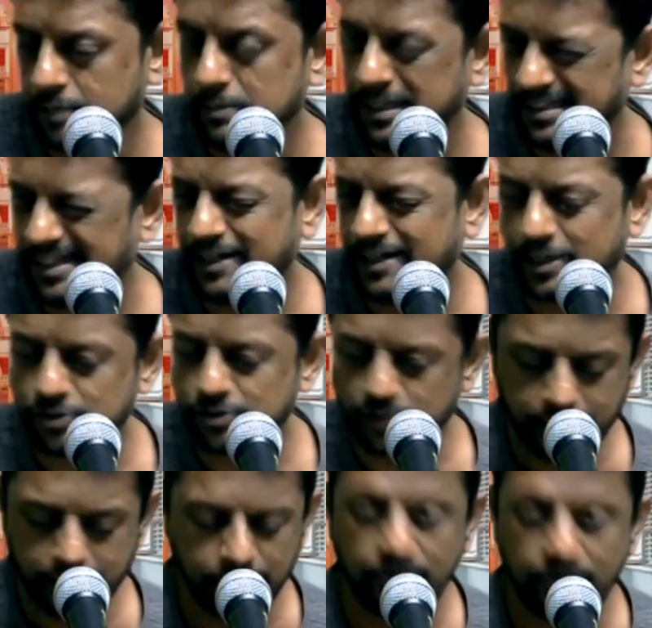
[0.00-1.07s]
But that actually
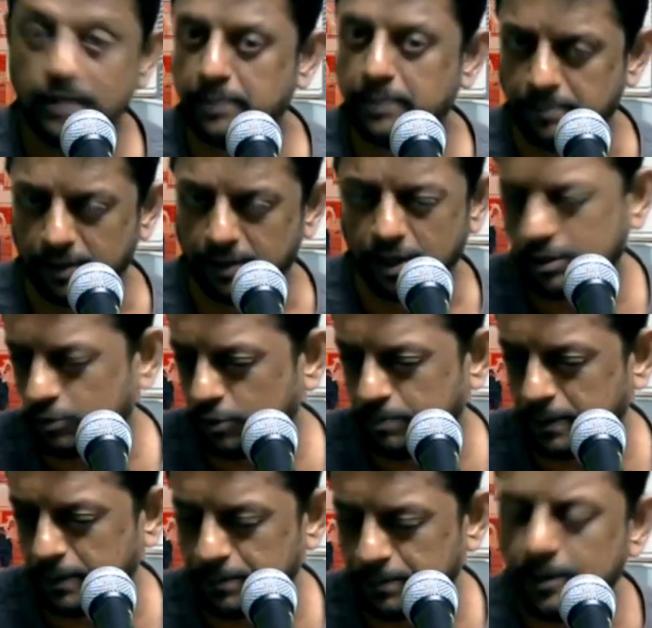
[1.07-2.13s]
deviant people, not good
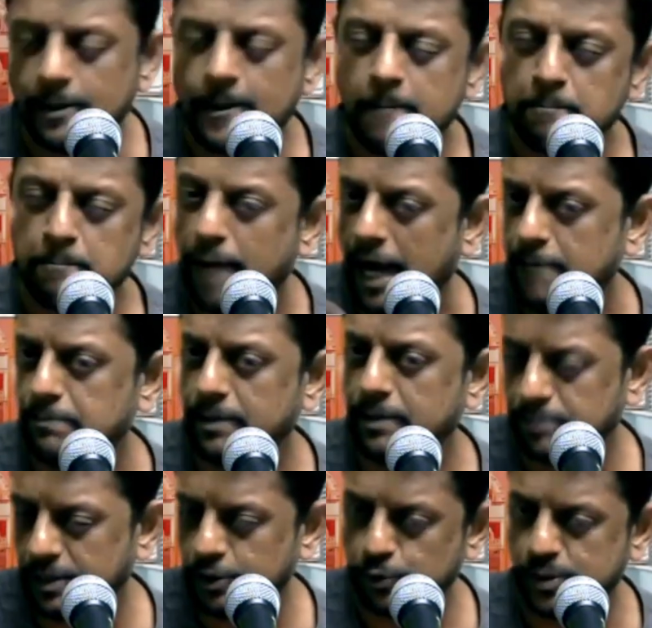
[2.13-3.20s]
people, bad
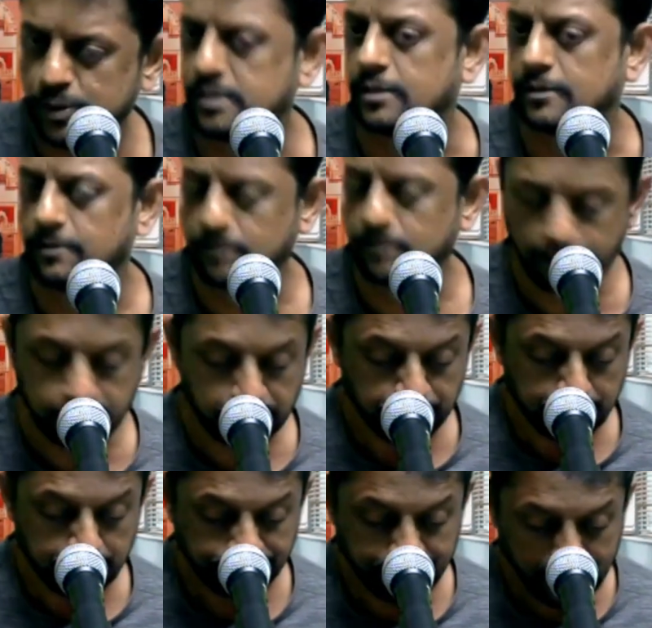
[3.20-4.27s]
people twist it. Okay.
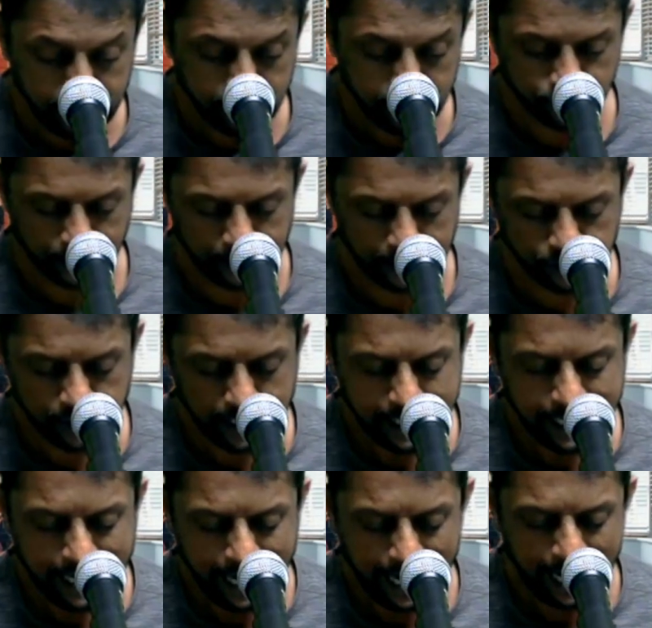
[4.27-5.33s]
Then he says,
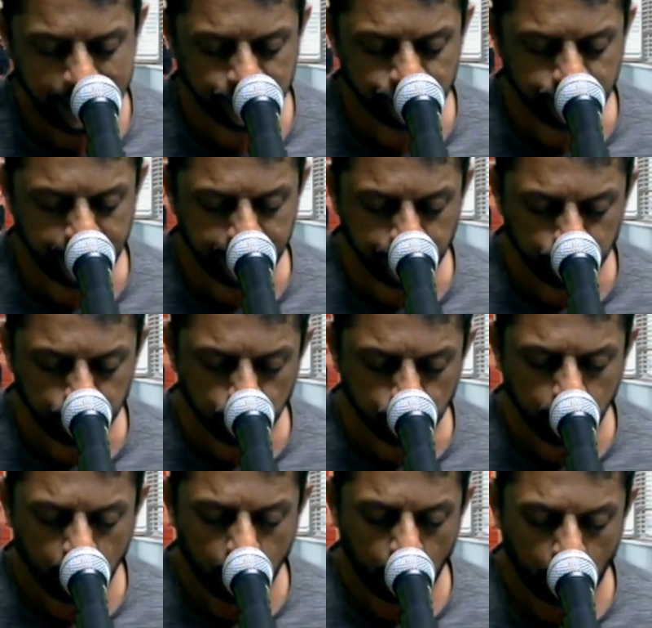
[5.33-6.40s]
as they do
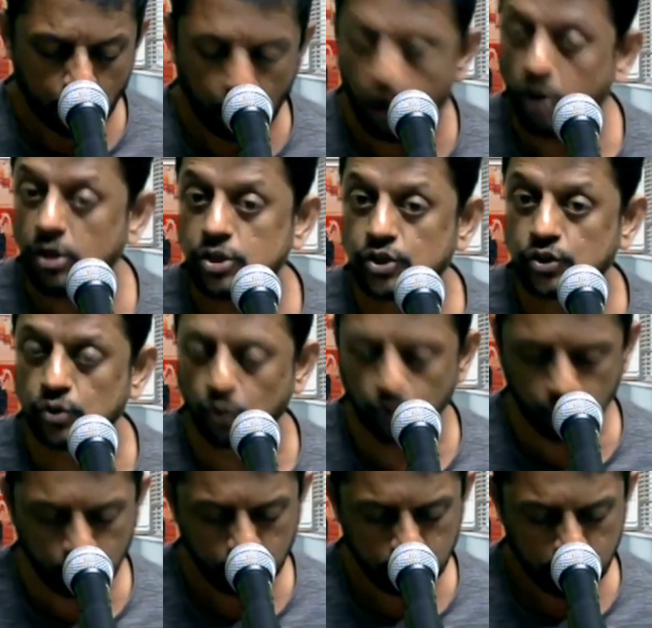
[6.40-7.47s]

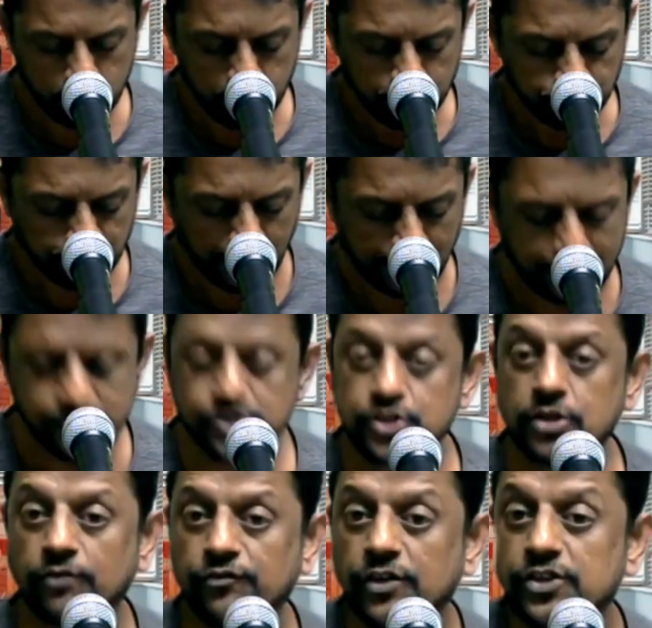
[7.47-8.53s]
also the rest
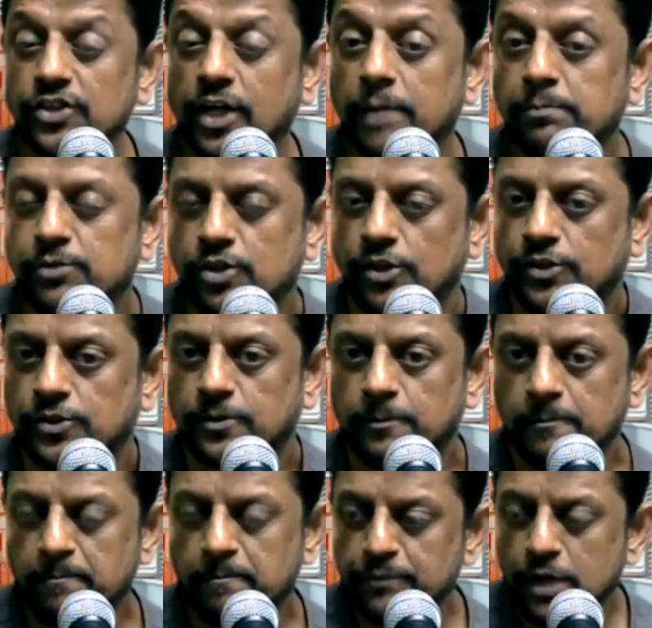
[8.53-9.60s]
of the scriptures.
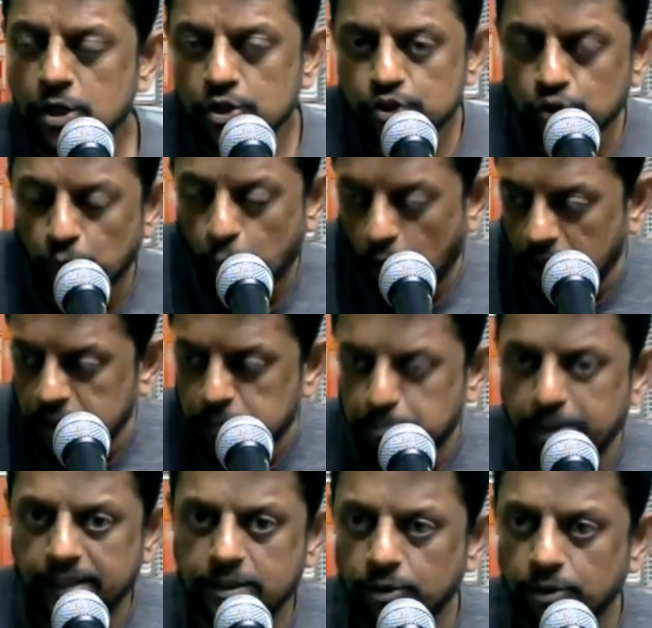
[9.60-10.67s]
So what is
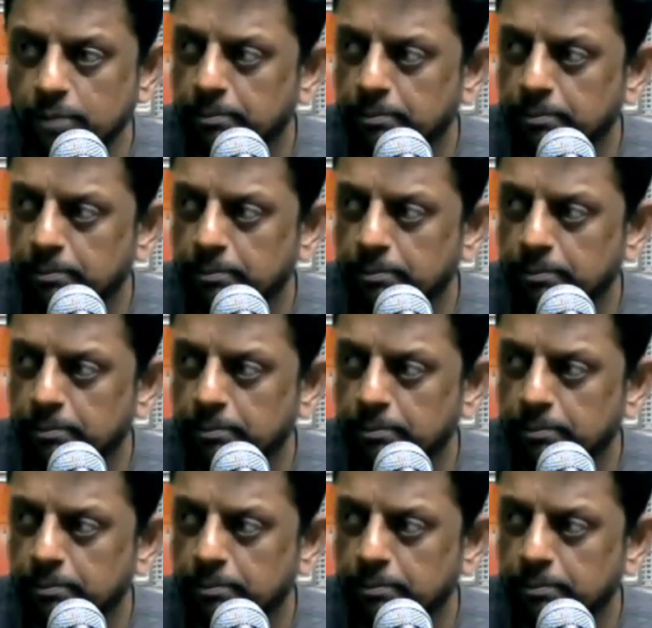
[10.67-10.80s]
Peter doing?